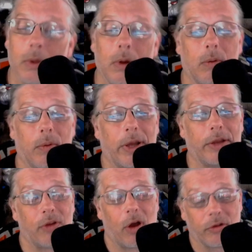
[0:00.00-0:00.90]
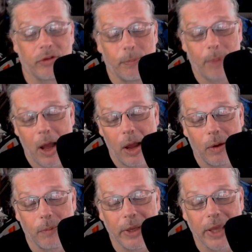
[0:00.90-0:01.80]
All right, Dogs in a
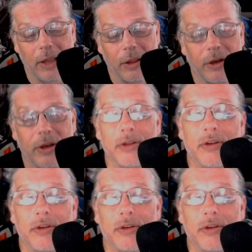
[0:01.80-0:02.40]
Pile. Michaela